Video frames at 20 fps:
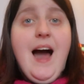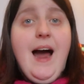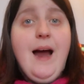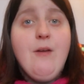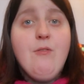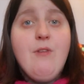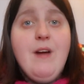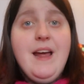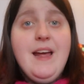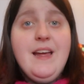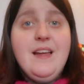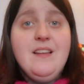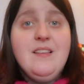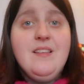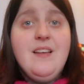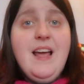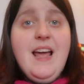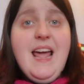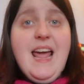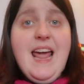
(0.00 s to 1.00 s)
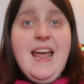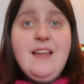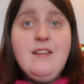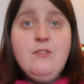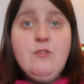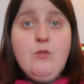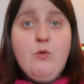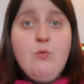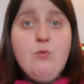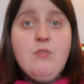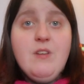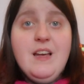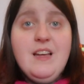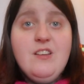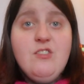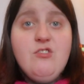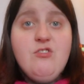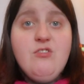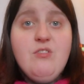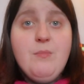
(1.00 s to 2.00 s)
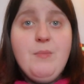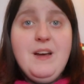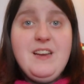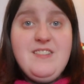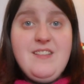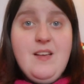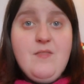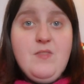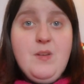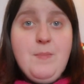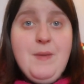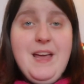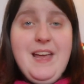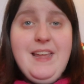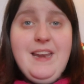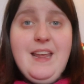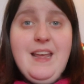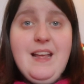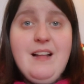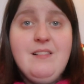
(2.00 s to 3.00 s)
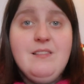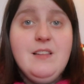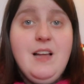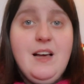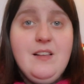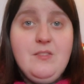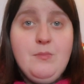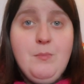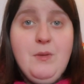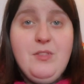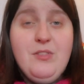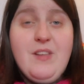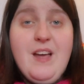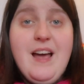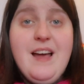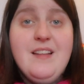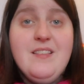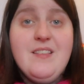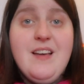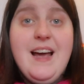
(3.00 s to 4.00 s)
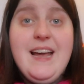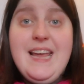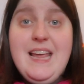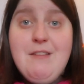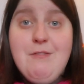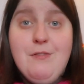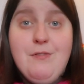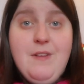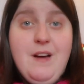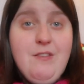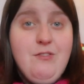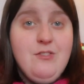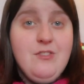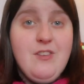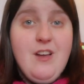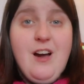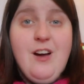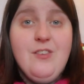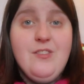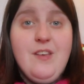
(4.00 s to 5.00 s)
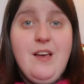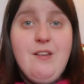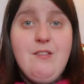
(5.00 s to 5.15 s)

I read Indigo Ridge by Devney Perry last month and I gave it 5 stars.